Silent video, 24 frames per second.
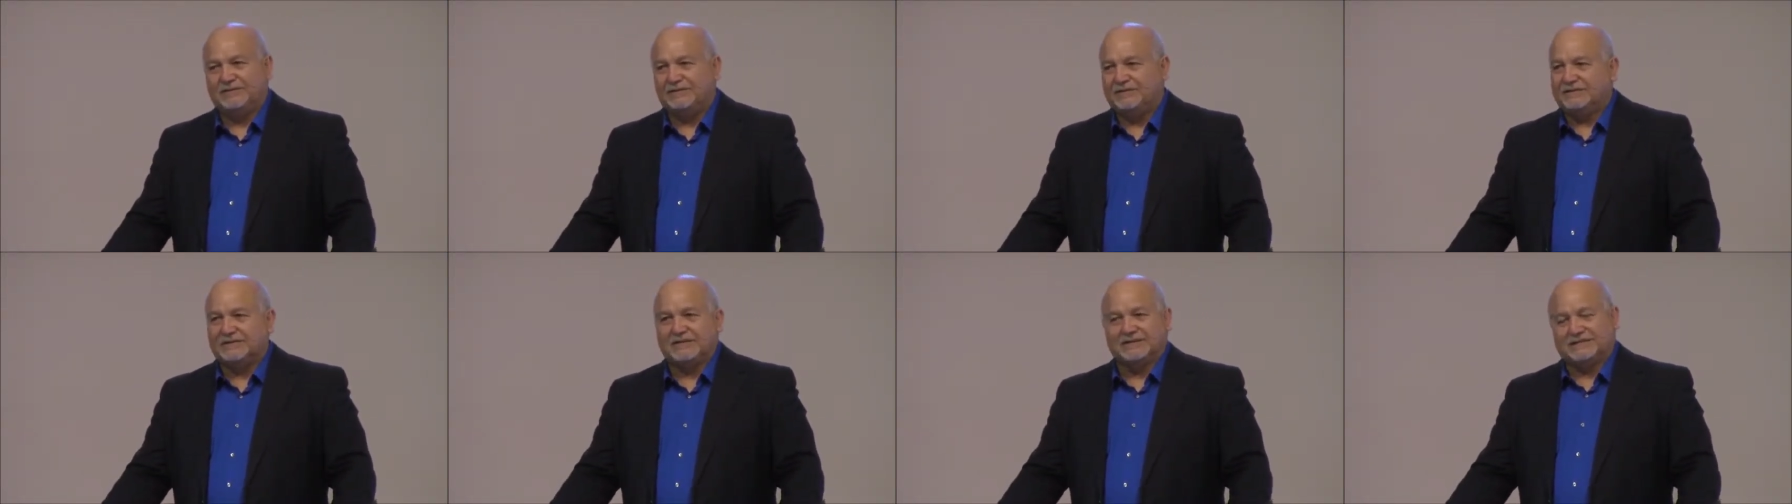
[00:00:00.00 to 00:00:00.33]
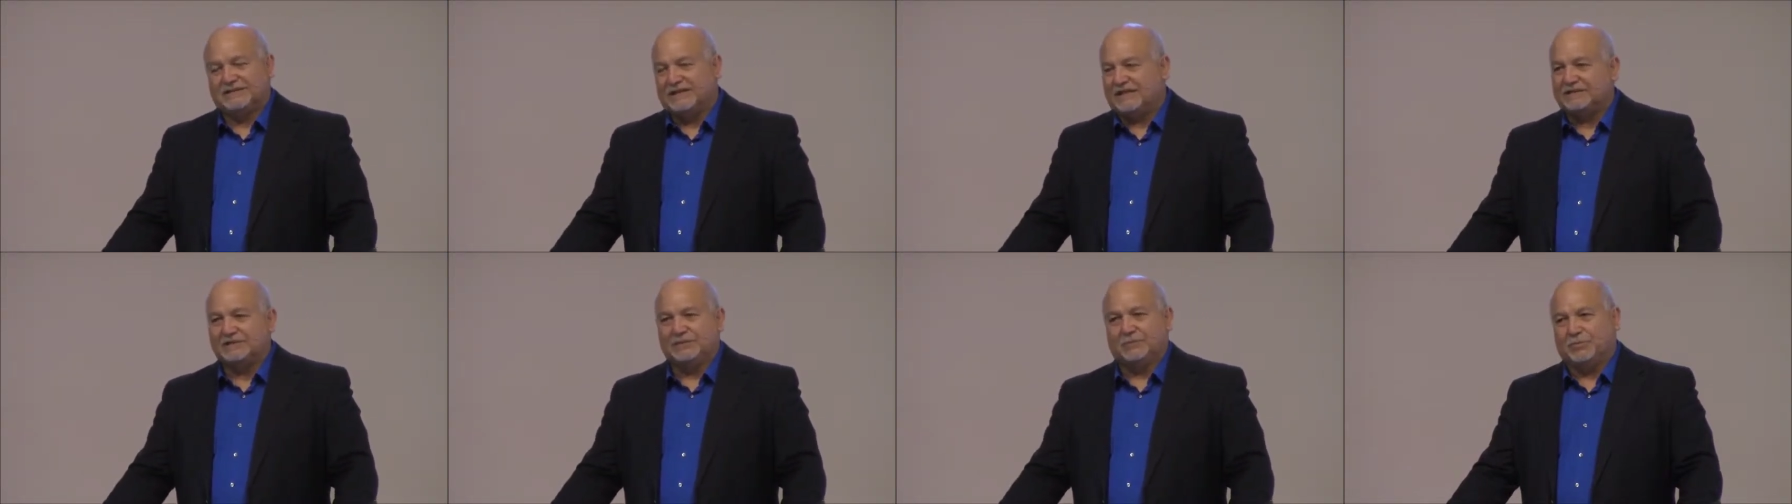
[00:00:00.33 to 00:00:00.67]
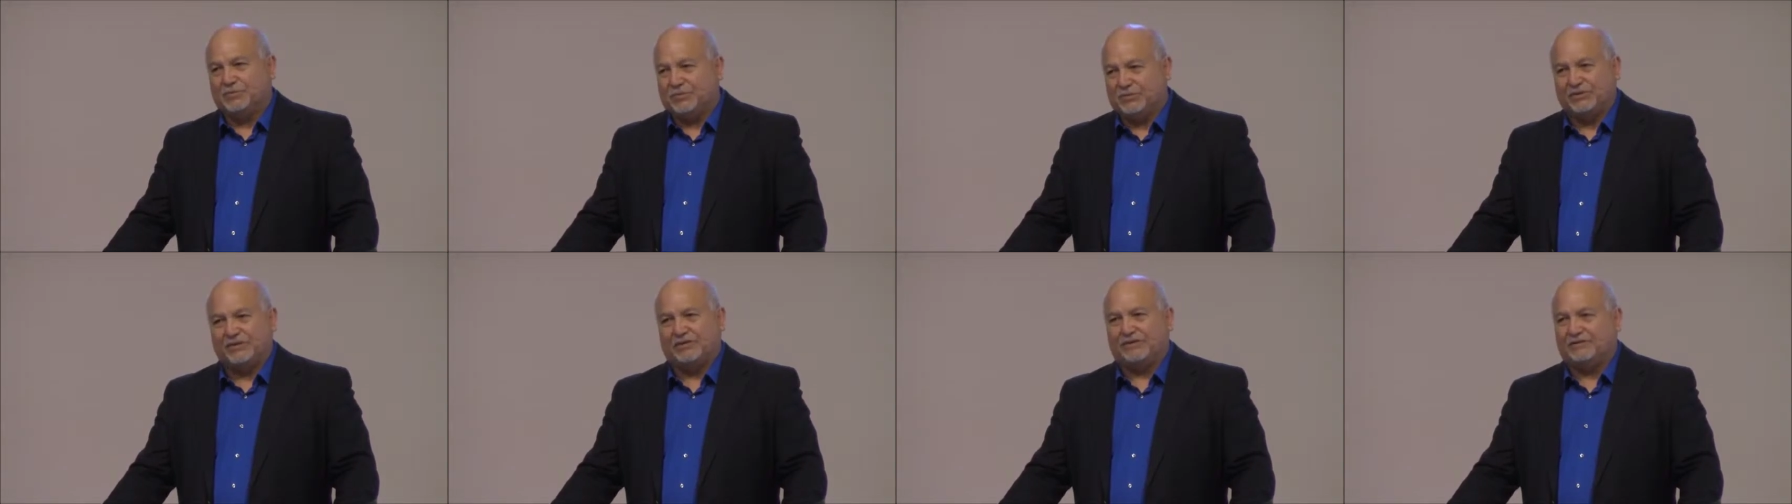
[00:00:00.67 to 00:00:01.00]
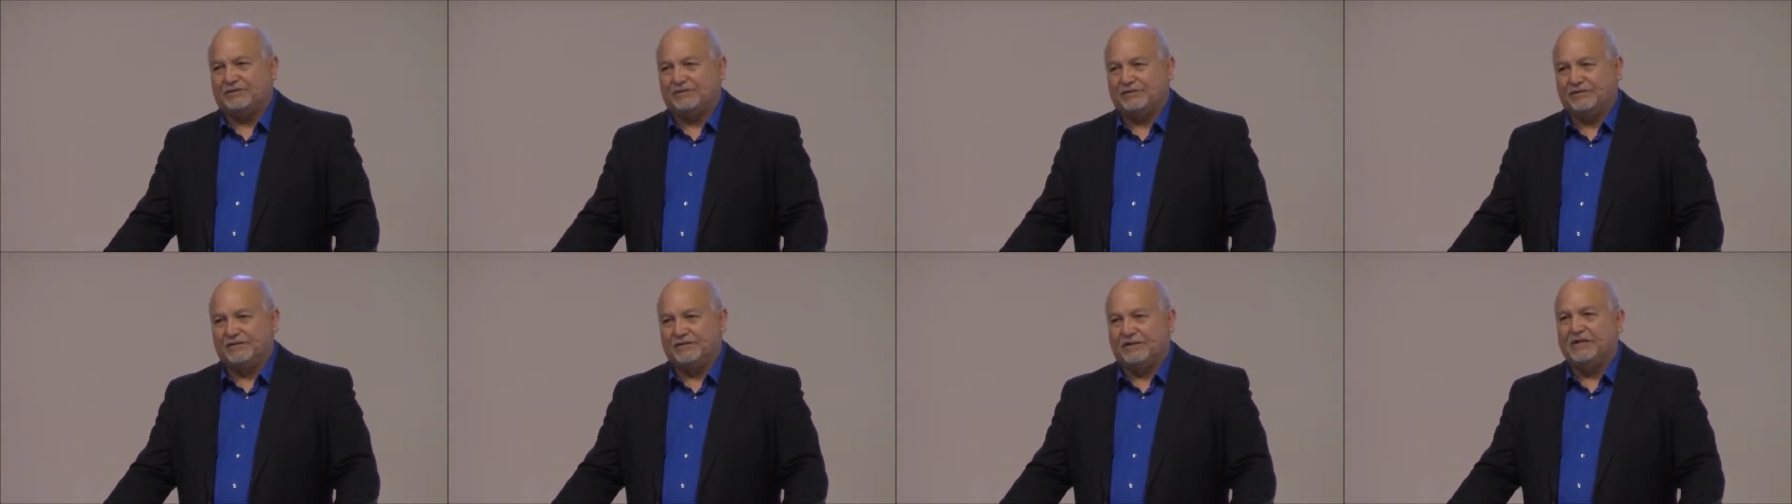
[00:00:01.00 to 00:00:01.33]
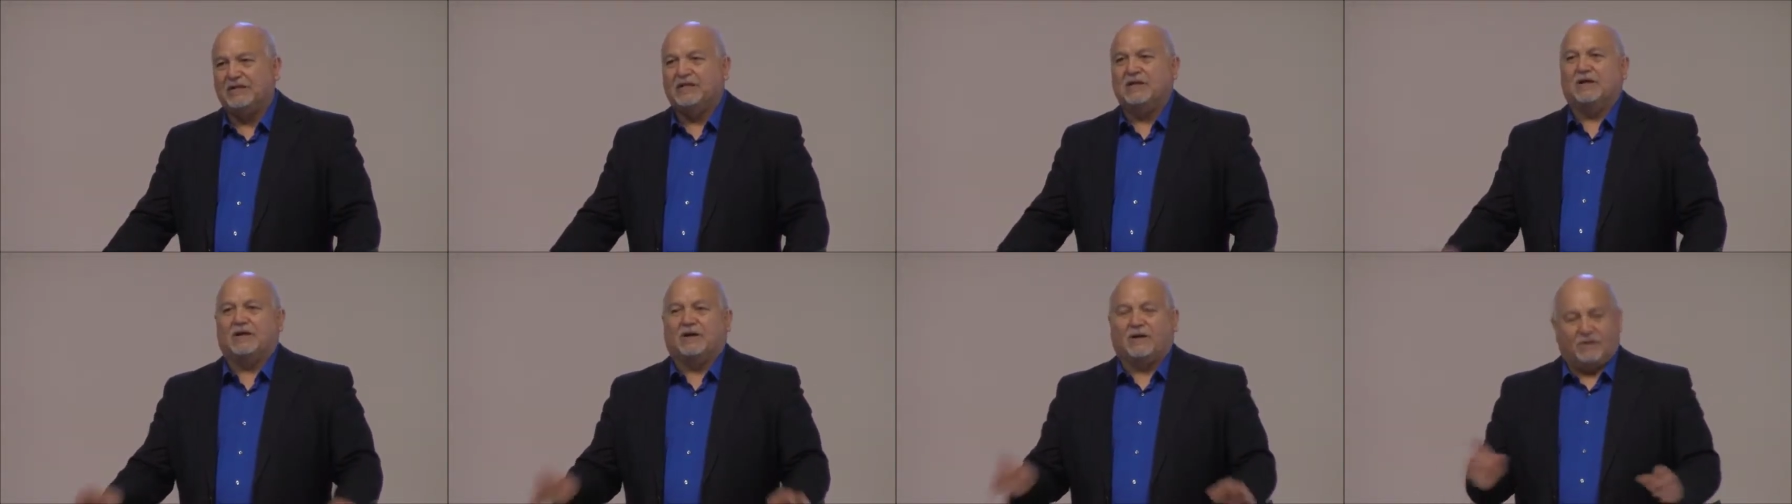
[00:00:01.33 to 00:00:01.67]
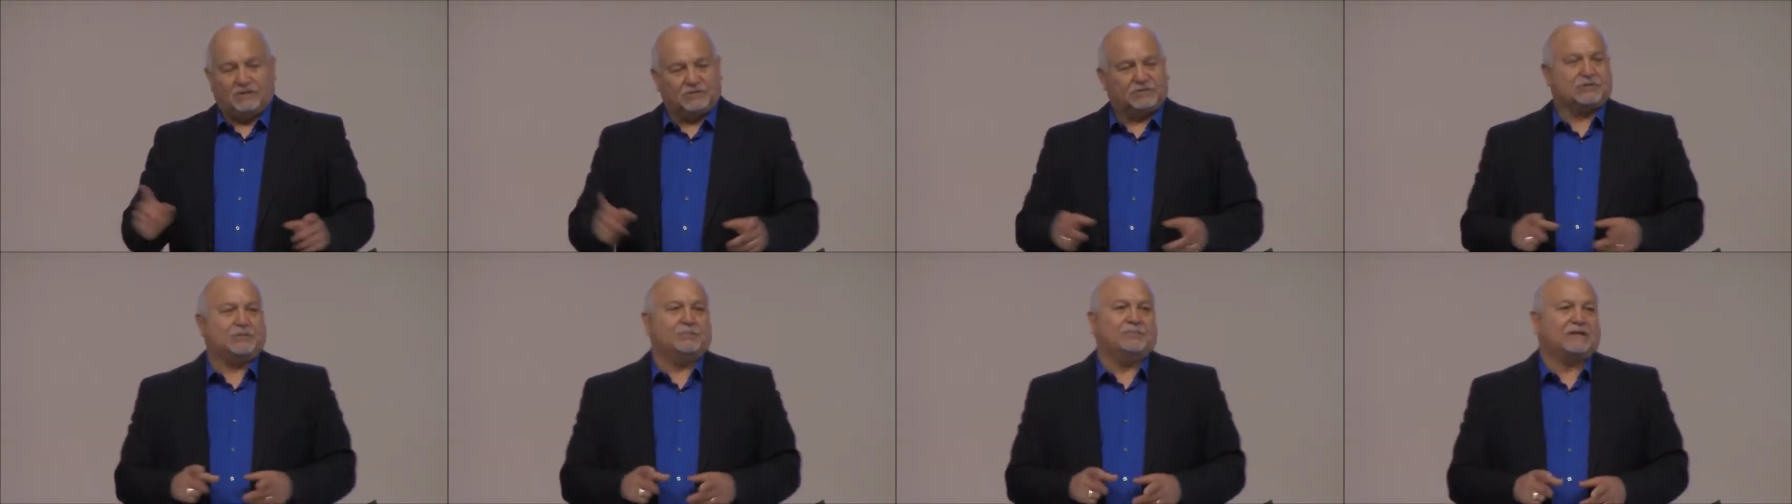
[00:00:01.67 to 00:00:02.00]
That's not the point.
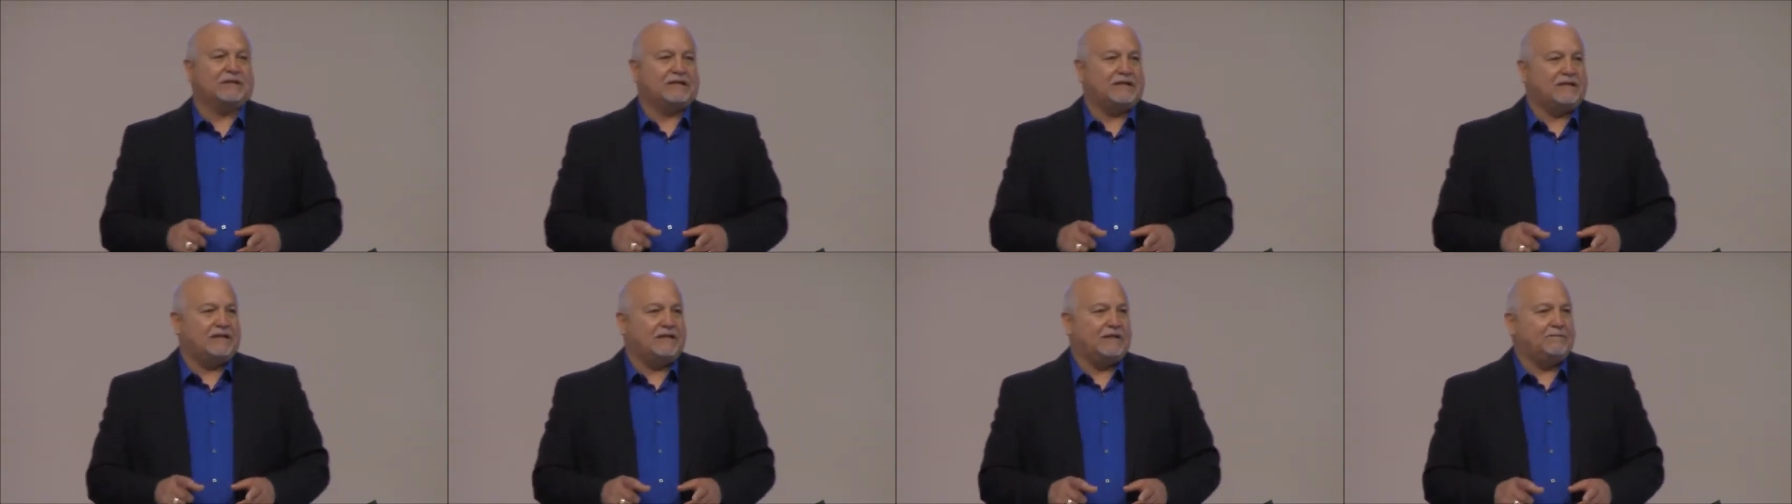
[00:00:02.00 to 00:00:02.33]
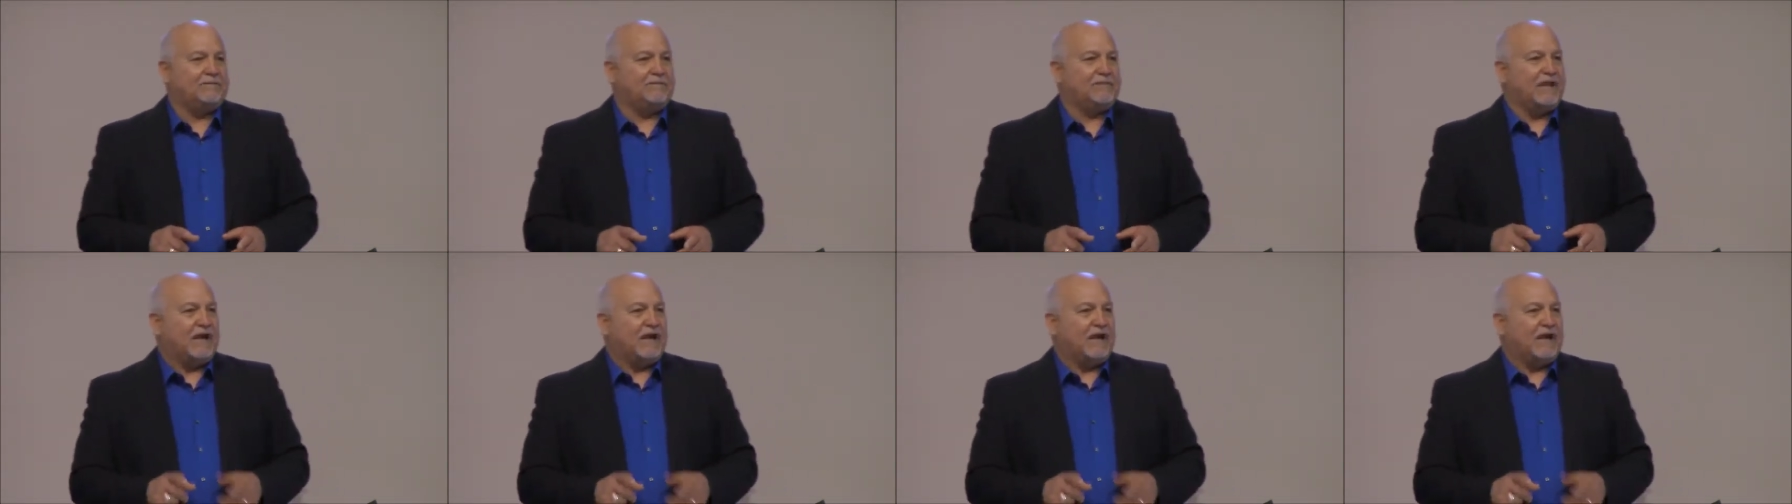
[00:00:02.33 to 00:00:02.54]
Ultimately,